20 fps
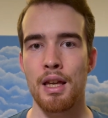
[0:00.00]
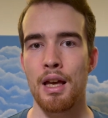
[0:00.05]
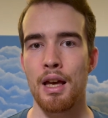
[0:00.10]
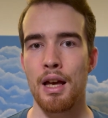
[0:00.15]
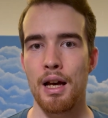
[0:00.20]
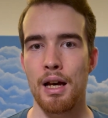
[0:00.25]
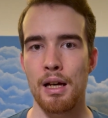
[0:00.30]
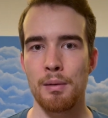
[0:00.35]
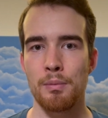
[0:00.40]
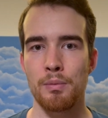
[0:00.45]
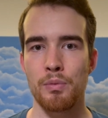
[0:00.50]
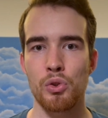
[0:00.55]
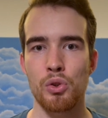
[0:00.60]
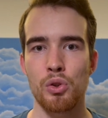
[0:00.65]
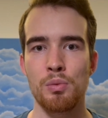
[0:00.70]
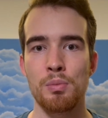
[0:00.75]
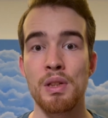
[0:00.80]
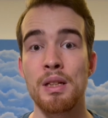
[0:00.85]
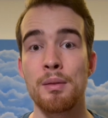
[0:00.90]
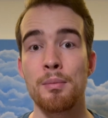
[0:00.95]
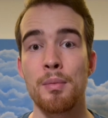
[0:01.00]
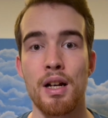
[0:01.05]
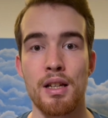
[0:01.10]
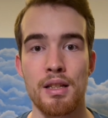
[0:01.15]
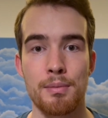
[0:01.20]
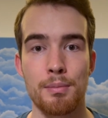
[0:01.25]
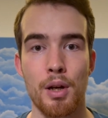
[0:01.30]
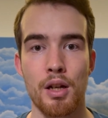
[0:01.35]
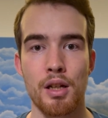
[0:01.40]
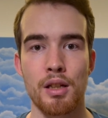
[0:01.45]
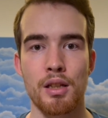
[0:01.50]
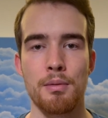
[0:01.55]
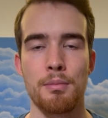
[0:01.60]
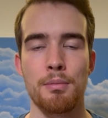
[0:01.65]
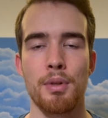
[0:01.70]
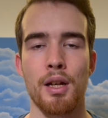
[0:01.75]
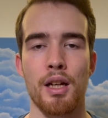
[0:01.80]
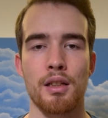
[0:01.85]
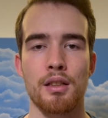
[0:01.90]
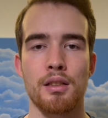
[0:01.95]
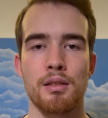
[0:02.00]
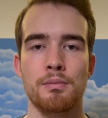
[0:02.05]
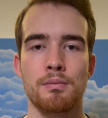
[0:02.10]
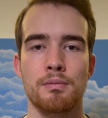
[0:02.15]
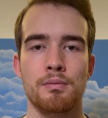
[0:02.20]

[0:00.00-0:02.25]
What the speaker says: to minimize market impact.